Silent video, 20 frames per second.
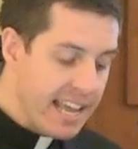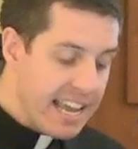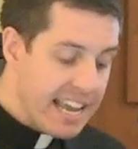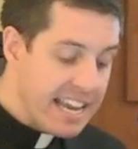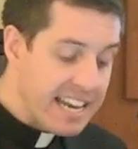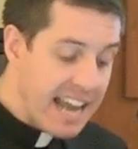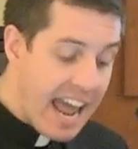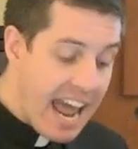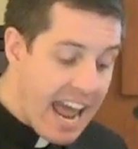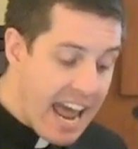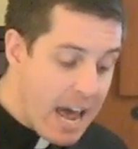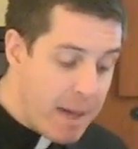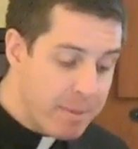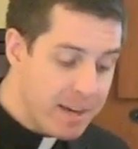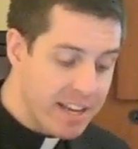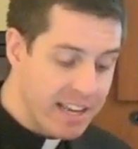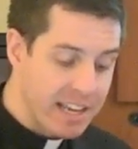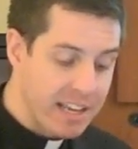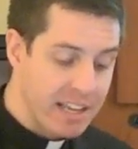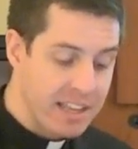
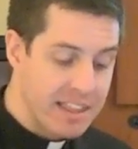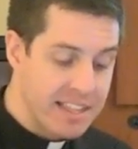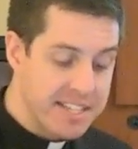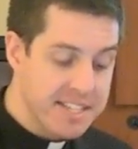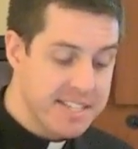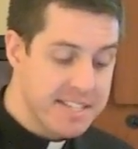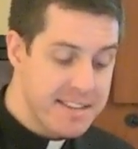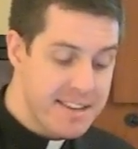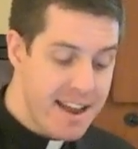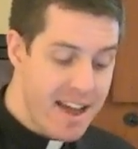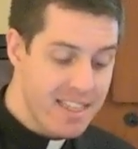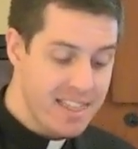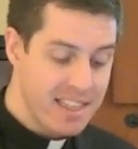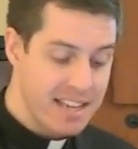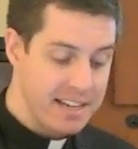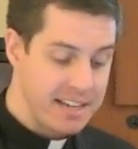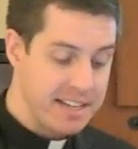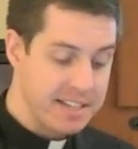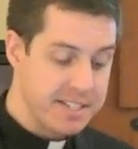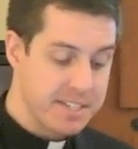Inhabiting this
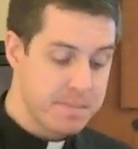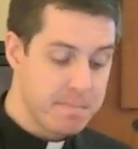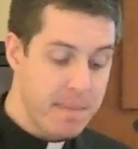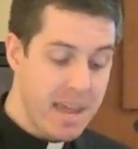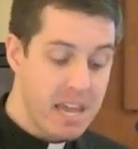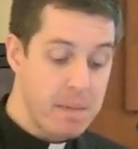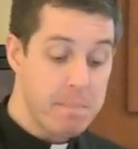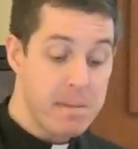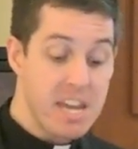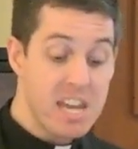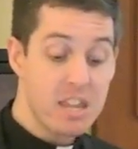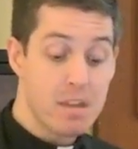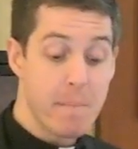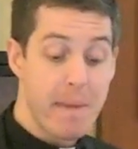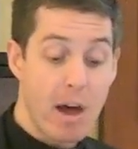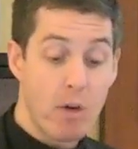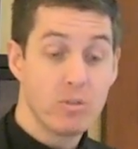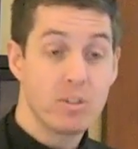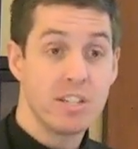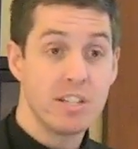nothingness may be the
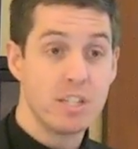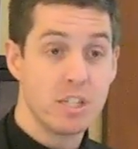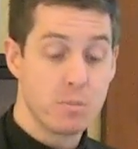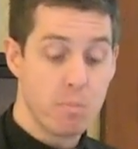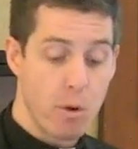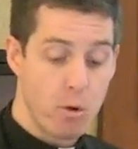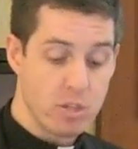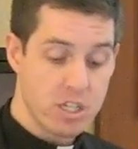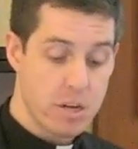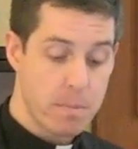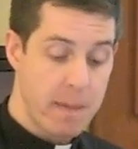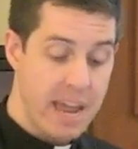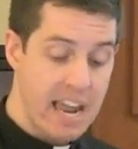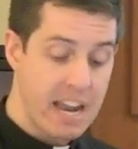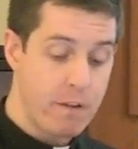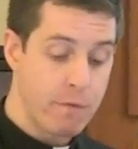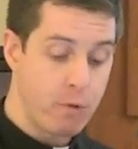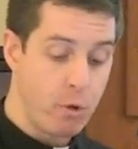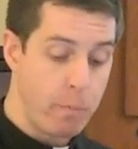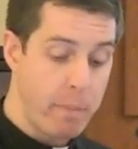mountain's most
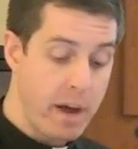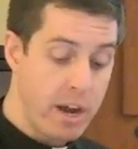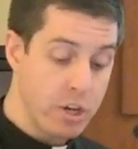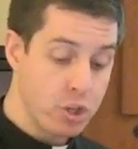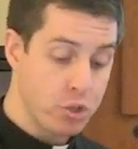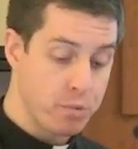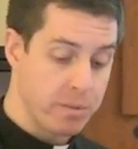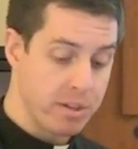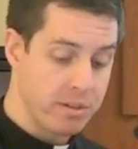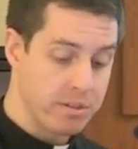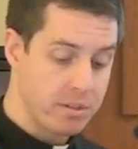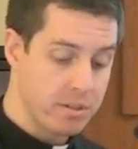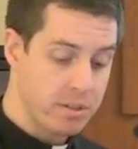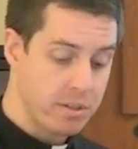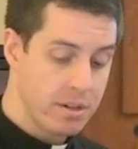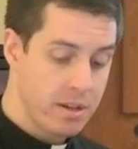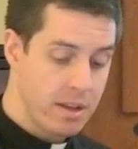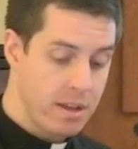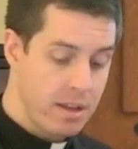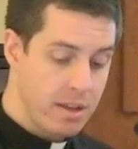painful punishment,
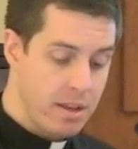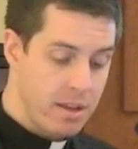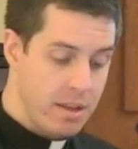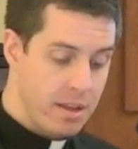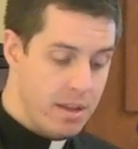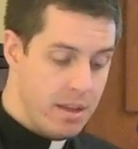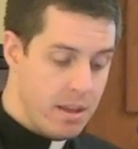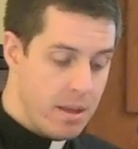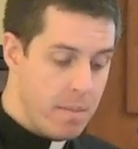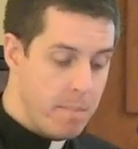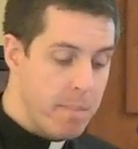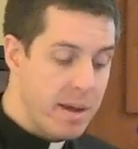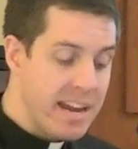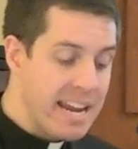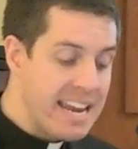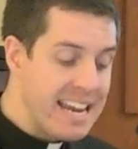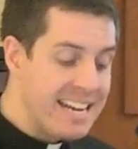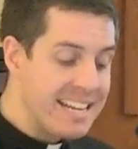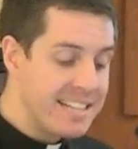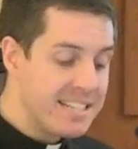but
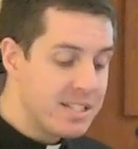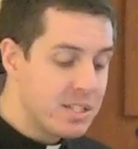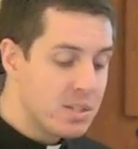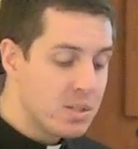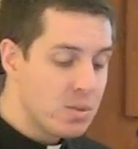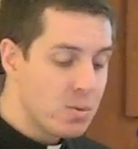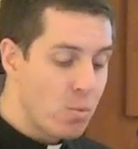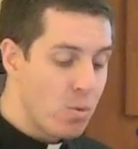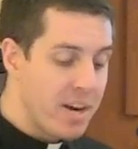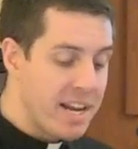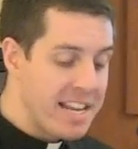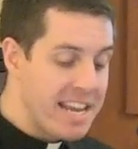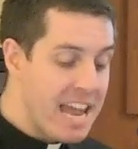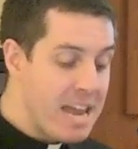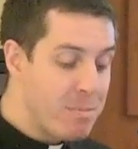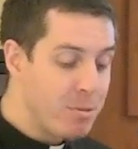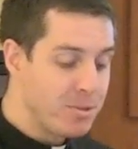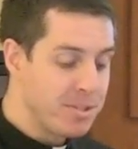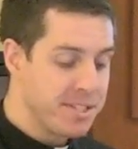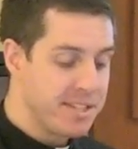it is what
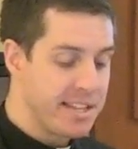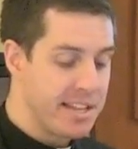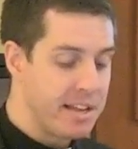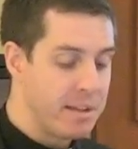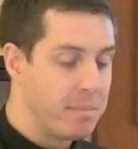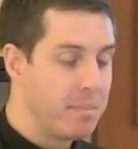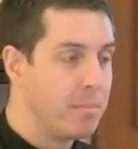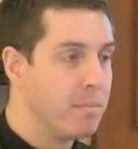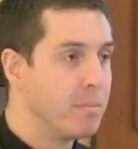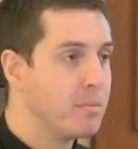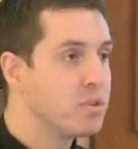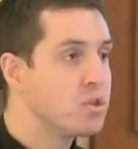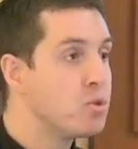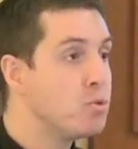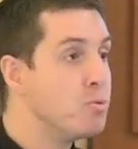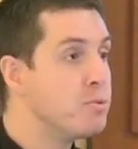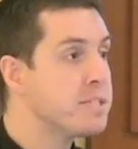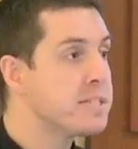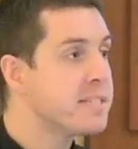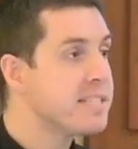enables them
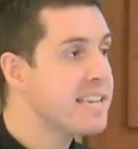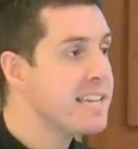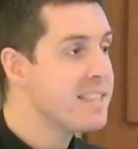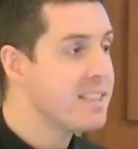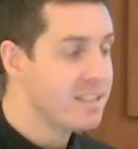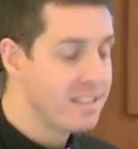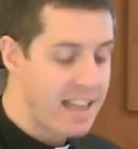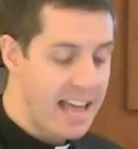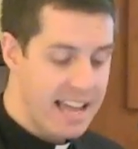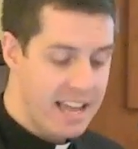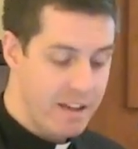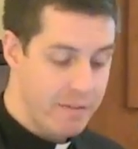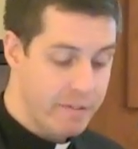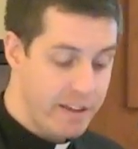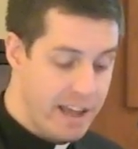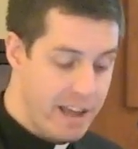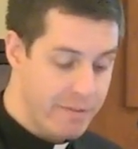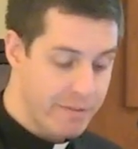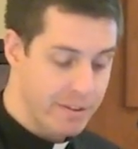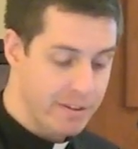to see the light of
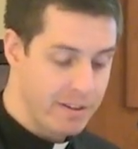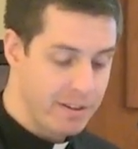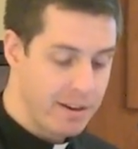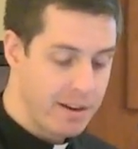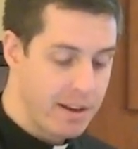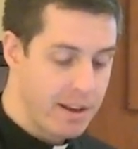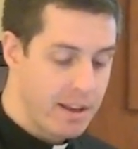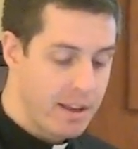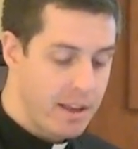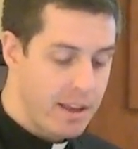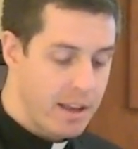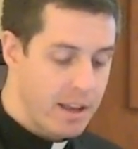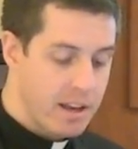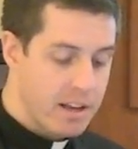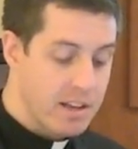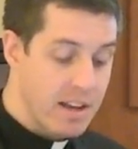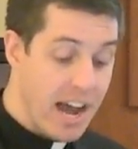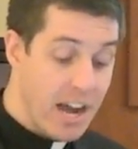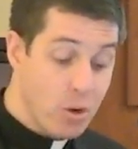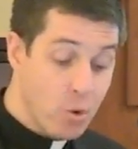heaven,
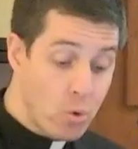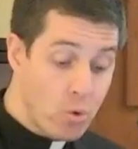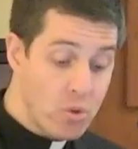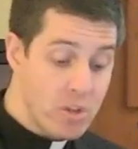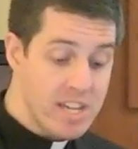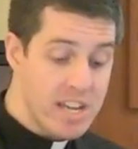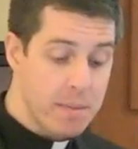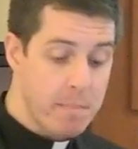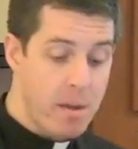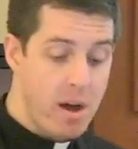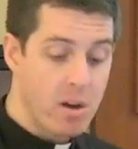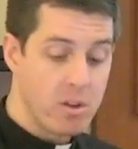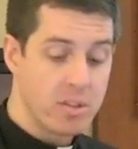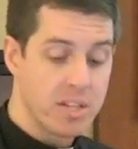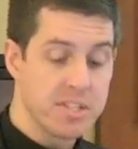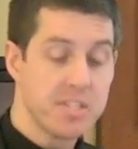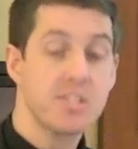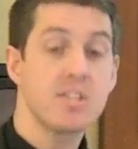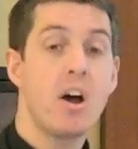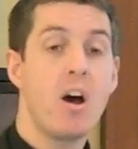not only among
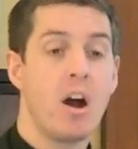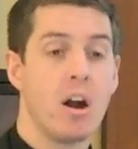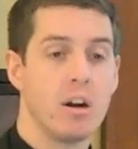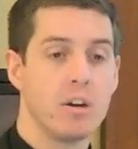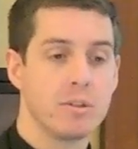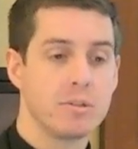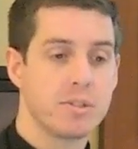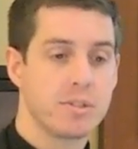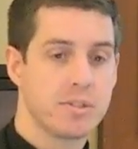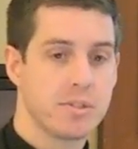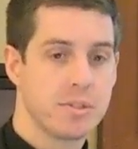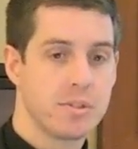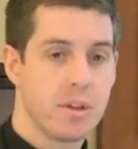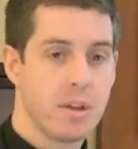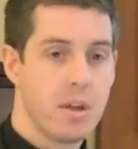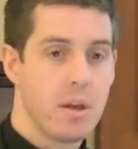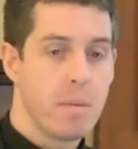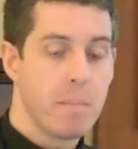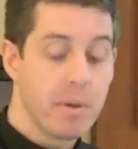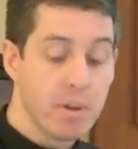the stars,
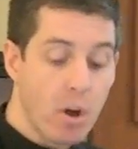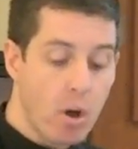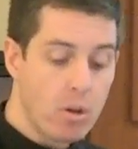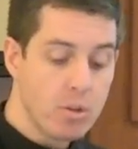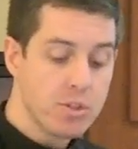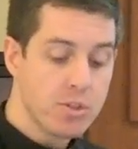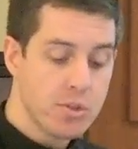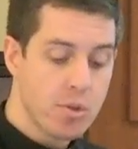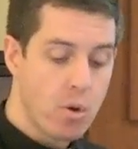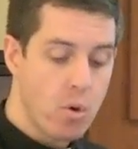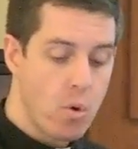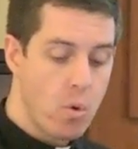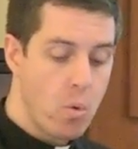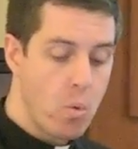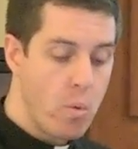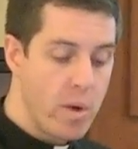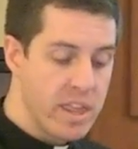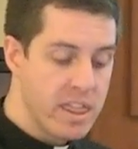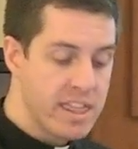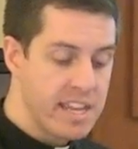but also
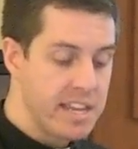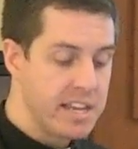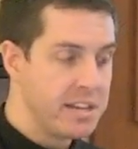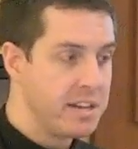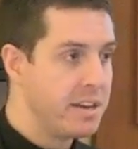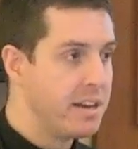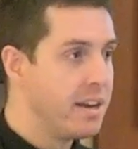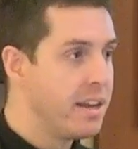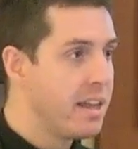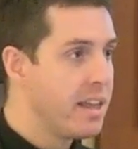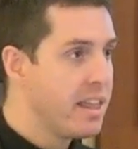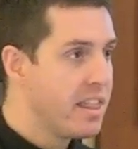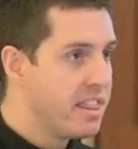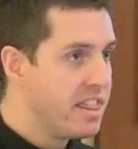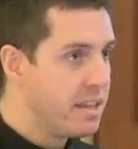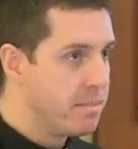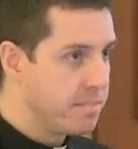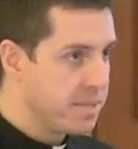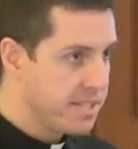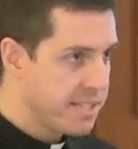within
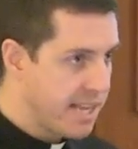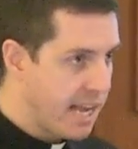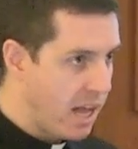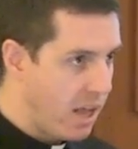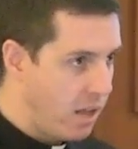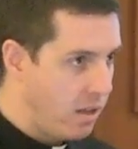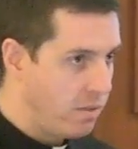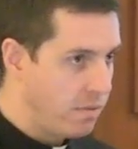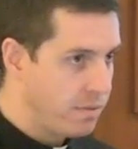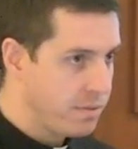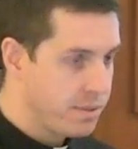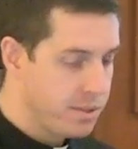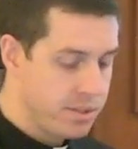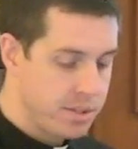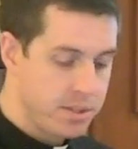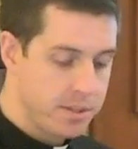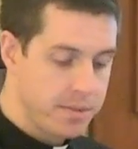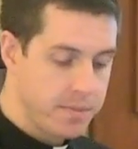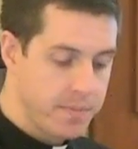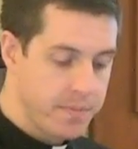
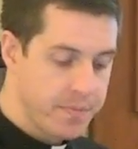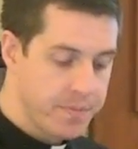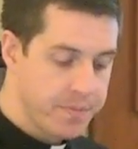themselves.